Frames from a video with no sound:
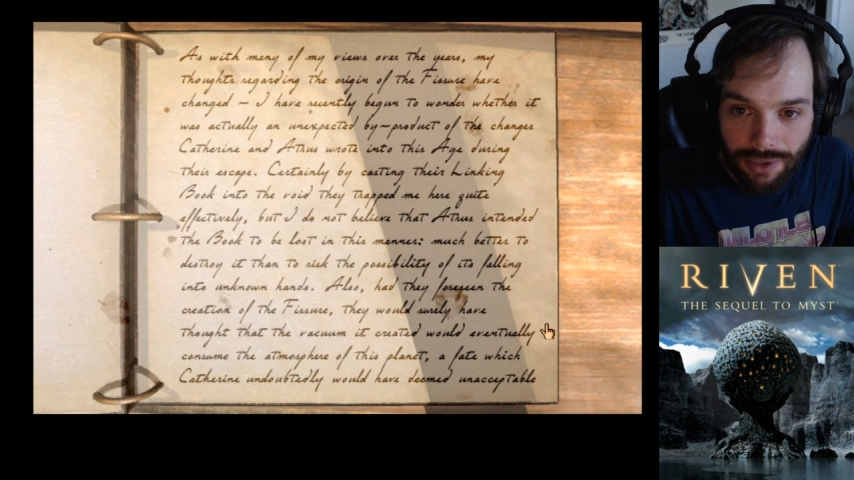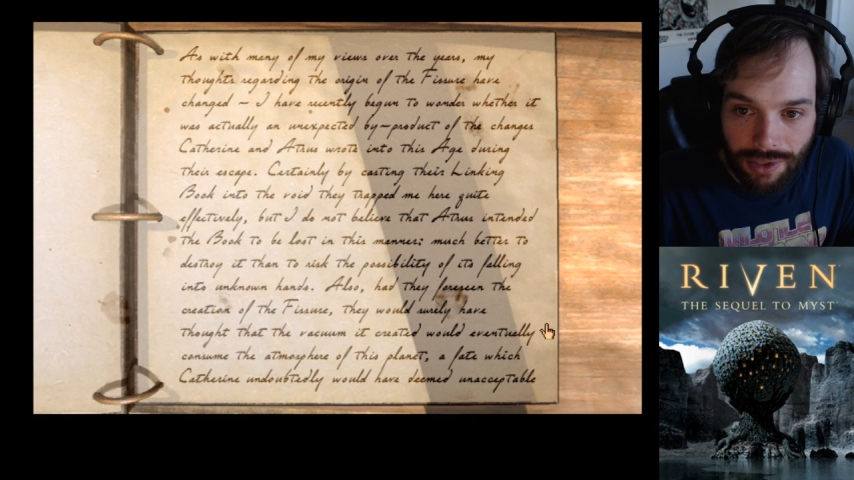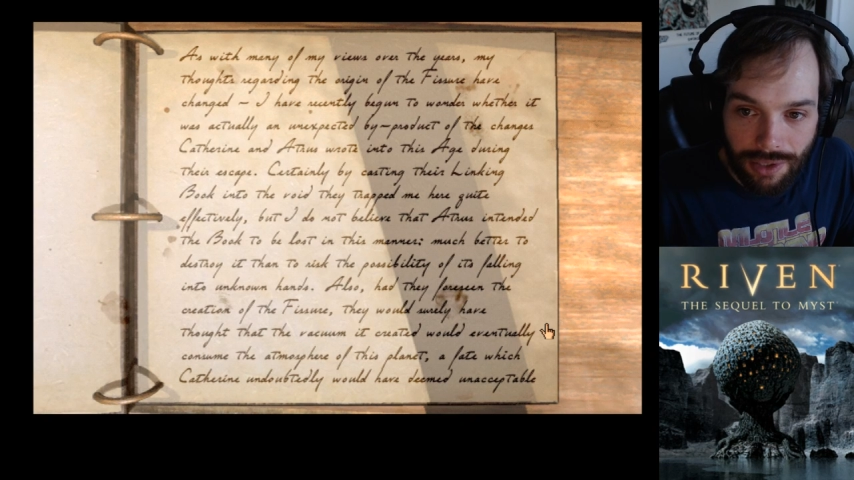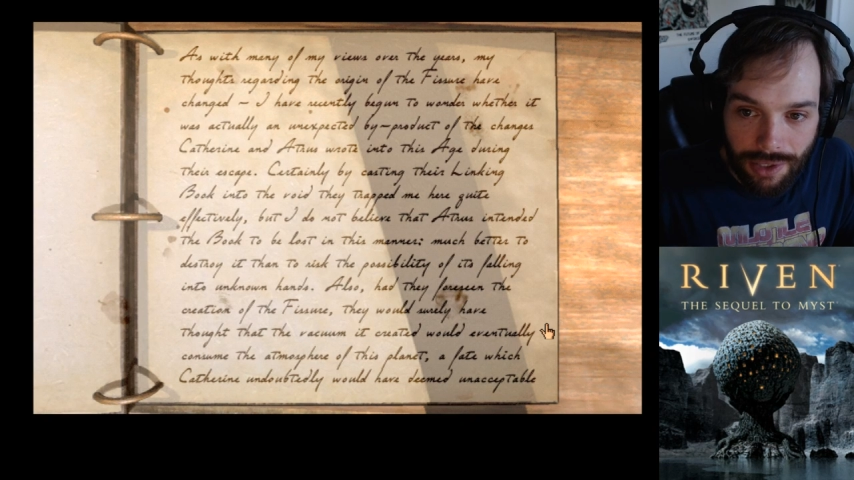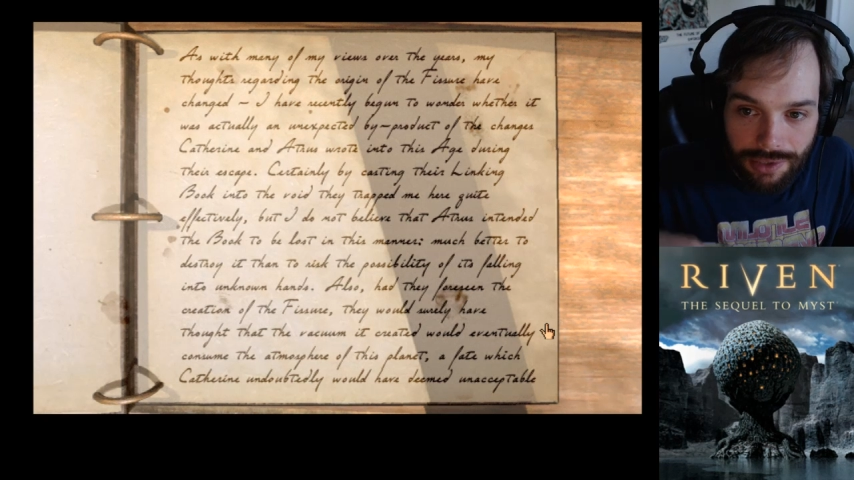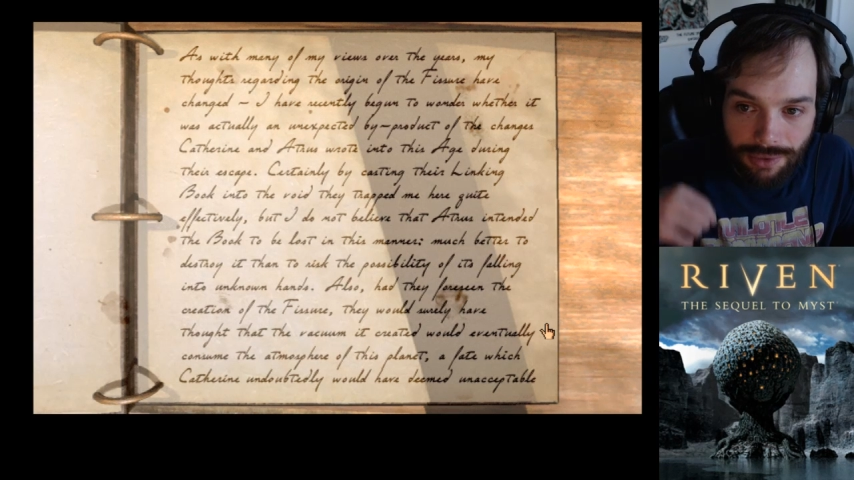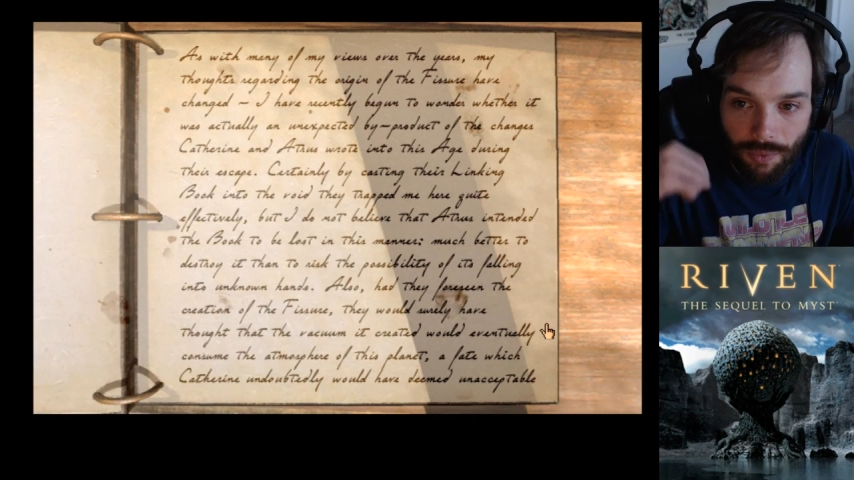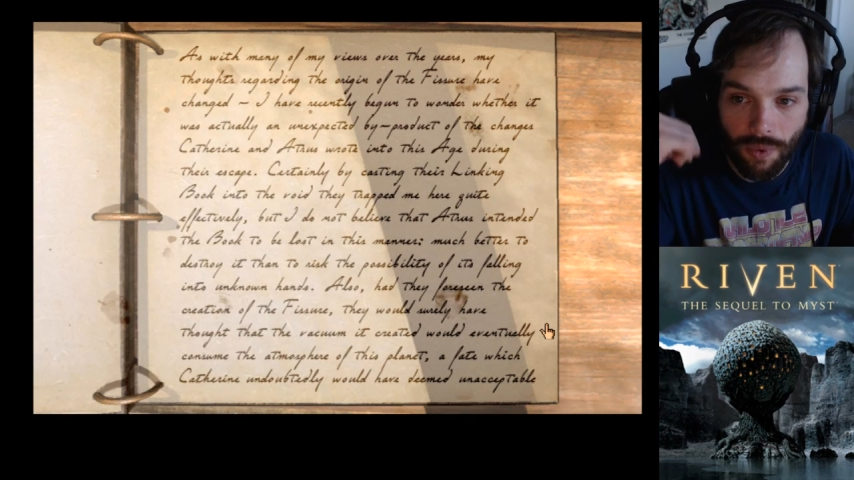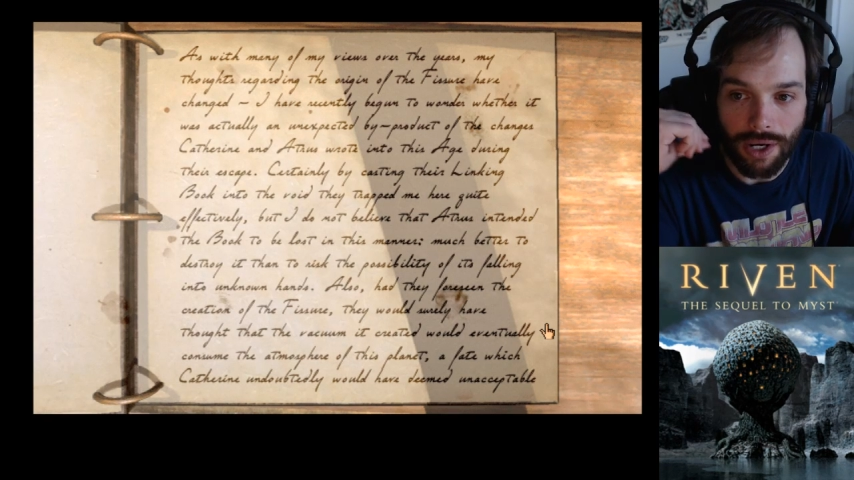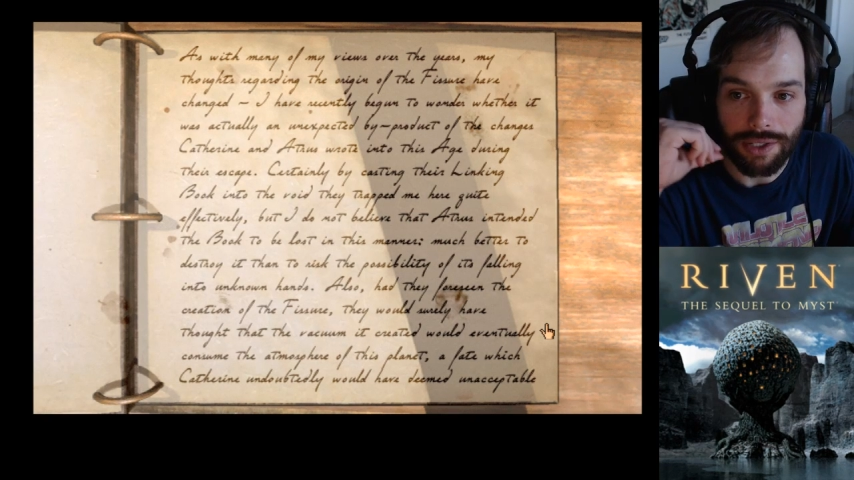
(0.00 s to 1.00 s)
uh, to
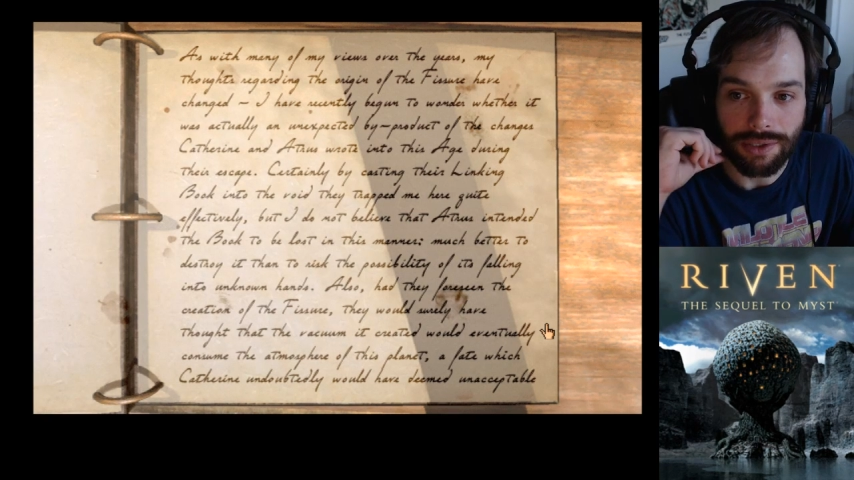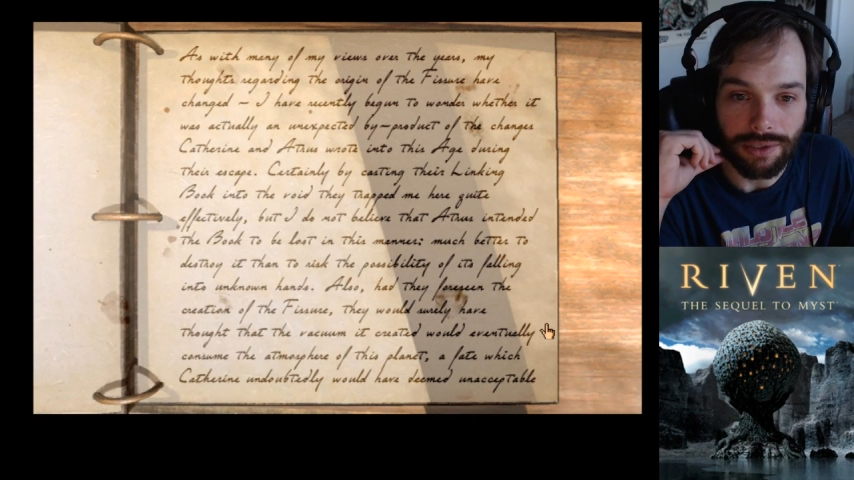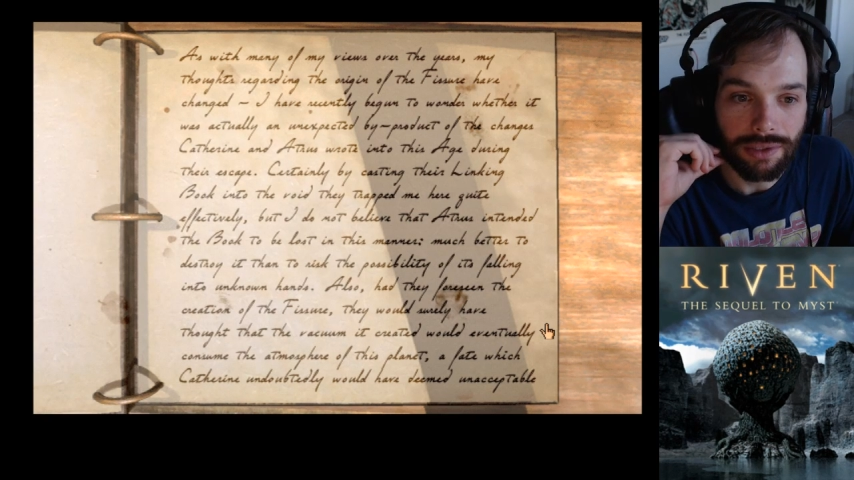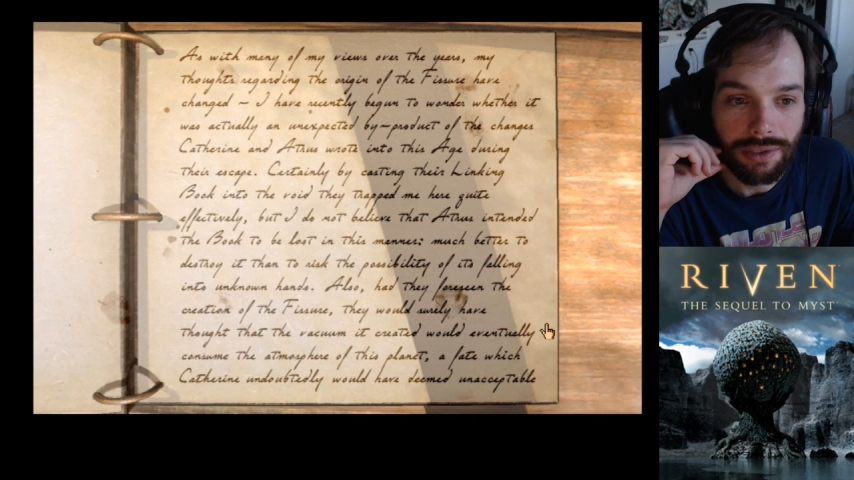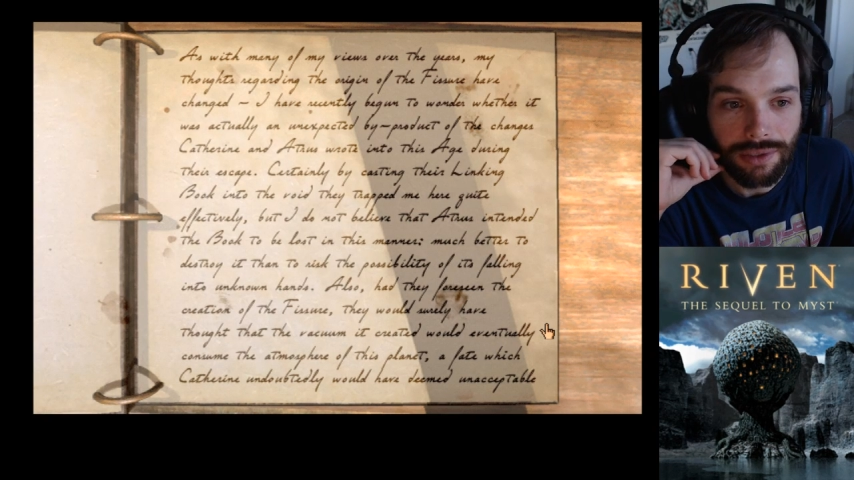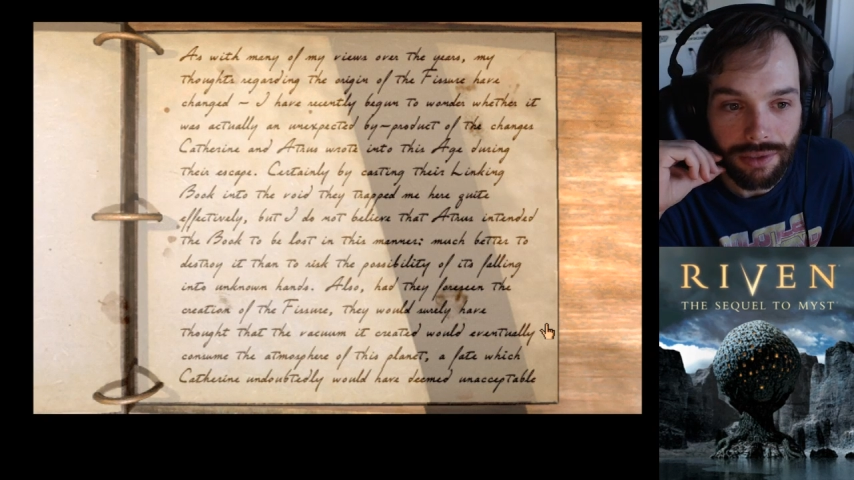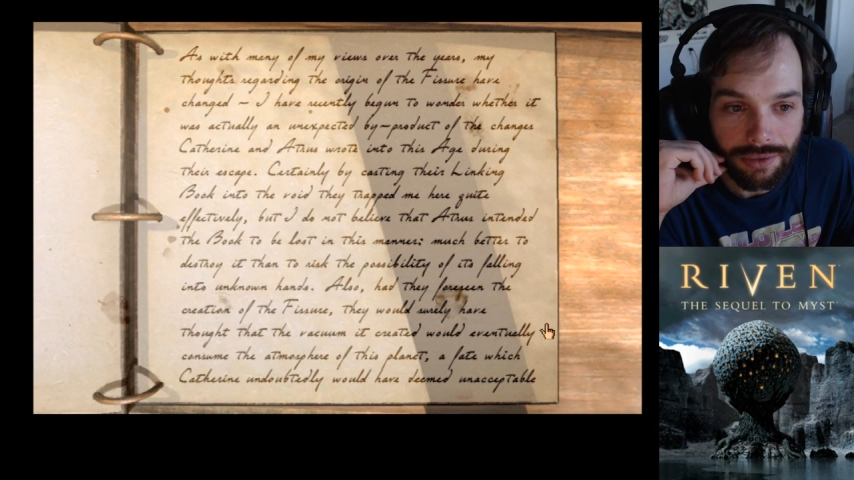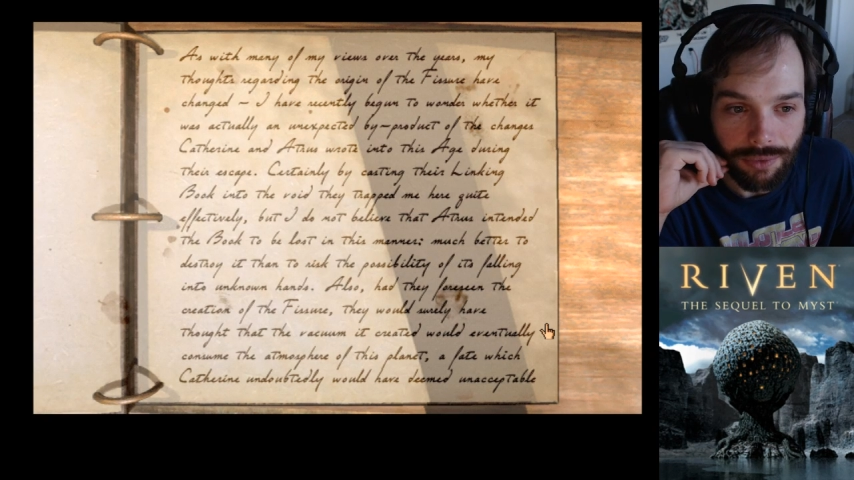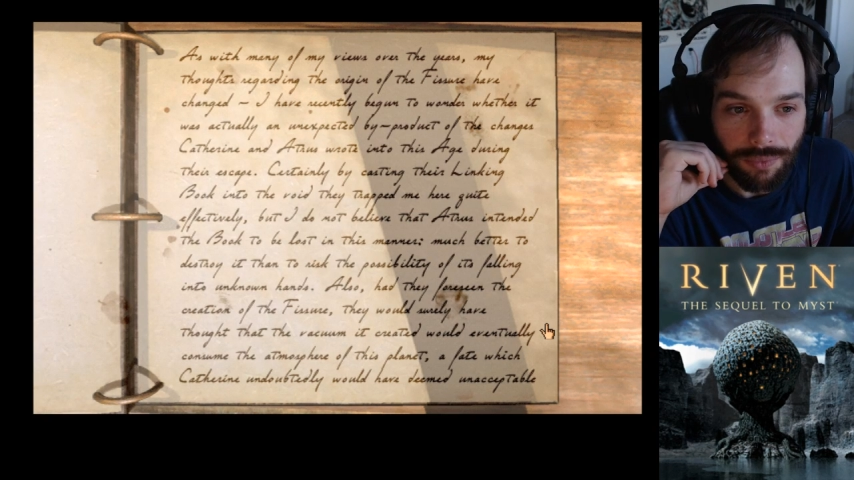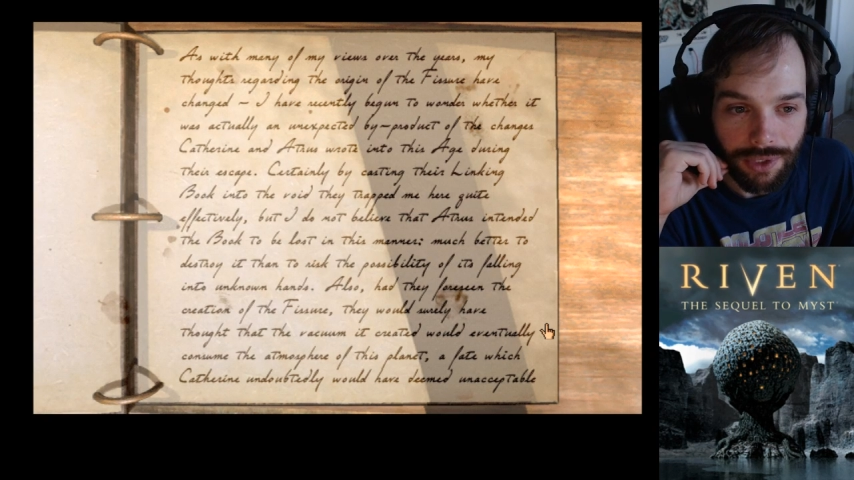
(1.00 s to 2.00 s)
wander,
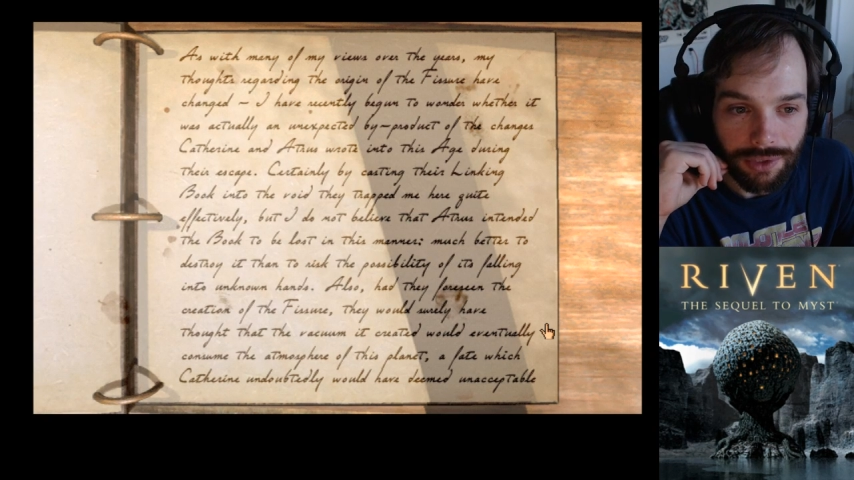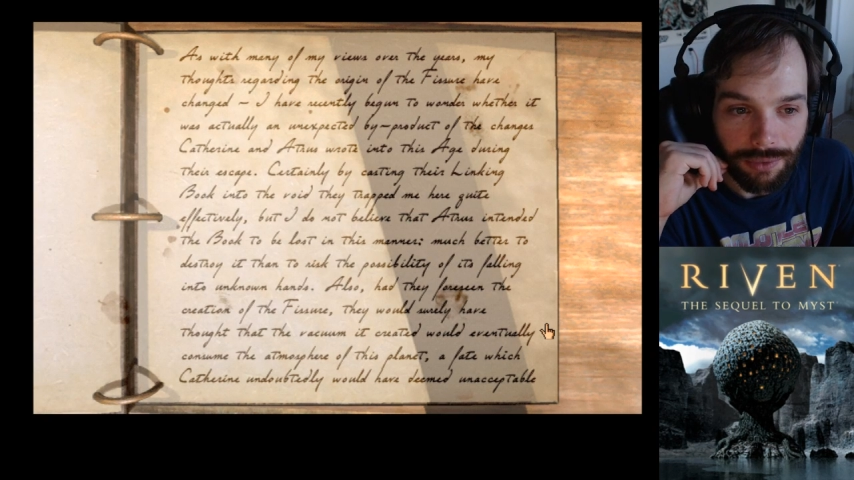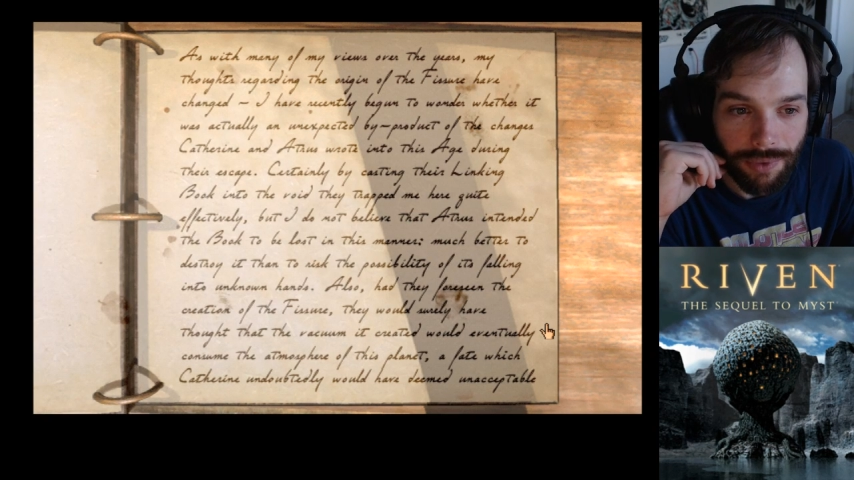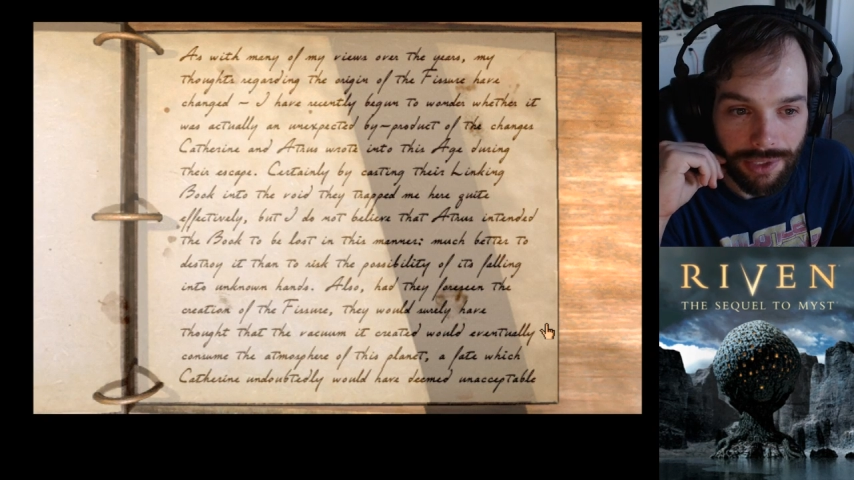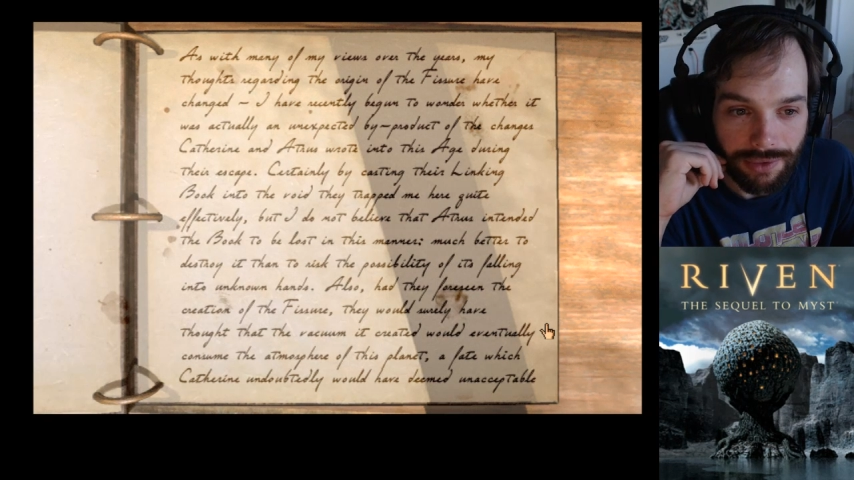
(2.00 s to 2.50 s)
to wonder whether